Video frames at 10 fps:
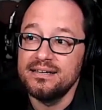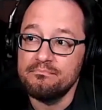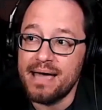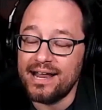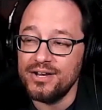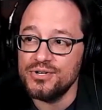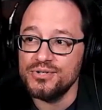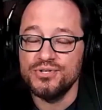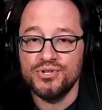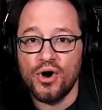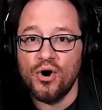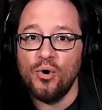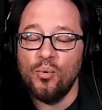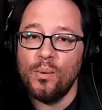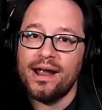managers
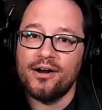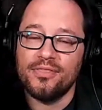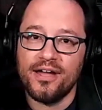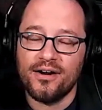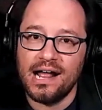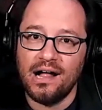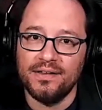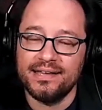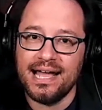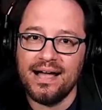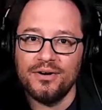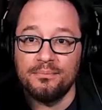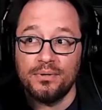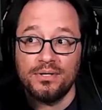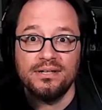go where they're held
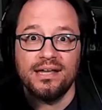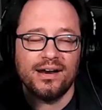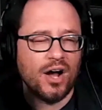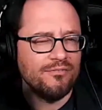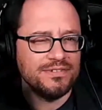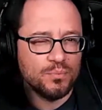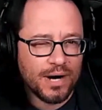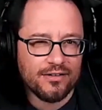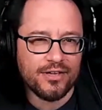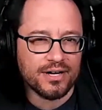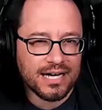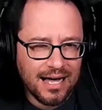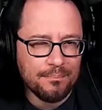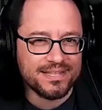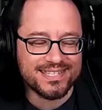accountable and often where they're
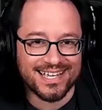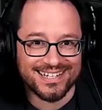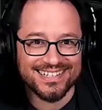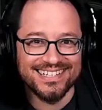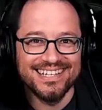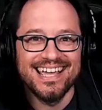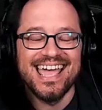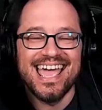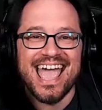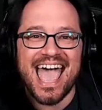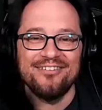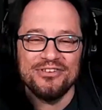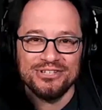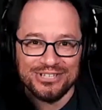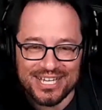compensated. And if
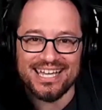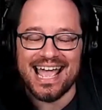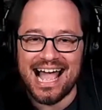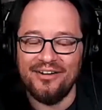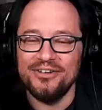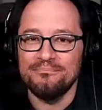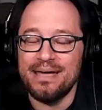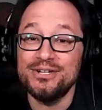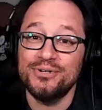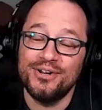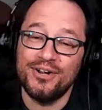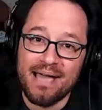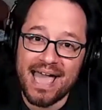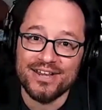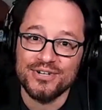you look at how you're measuring your
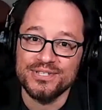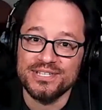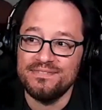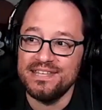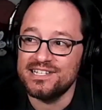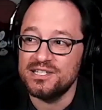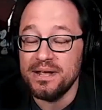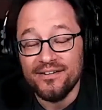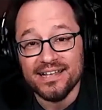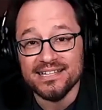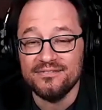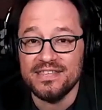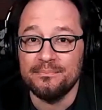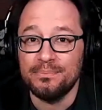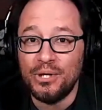managers, if the experience of
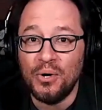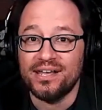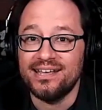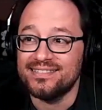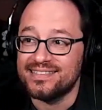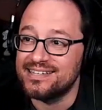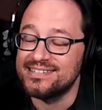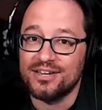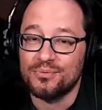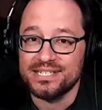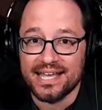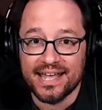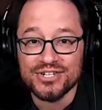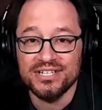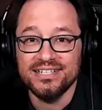the employee and things like
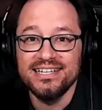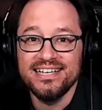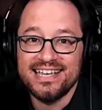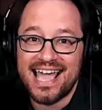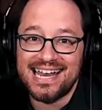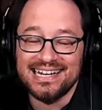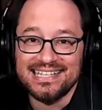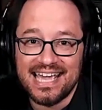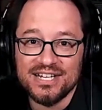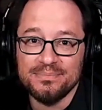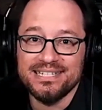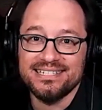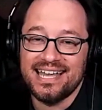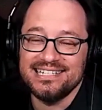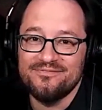retention and
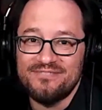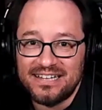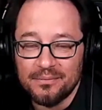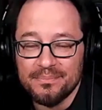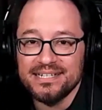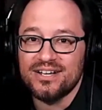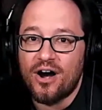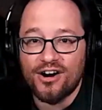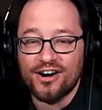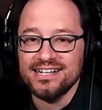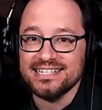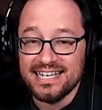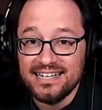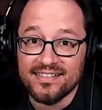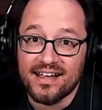engagement and development aren't
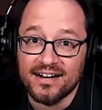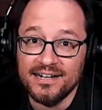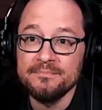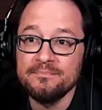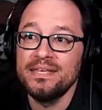in there,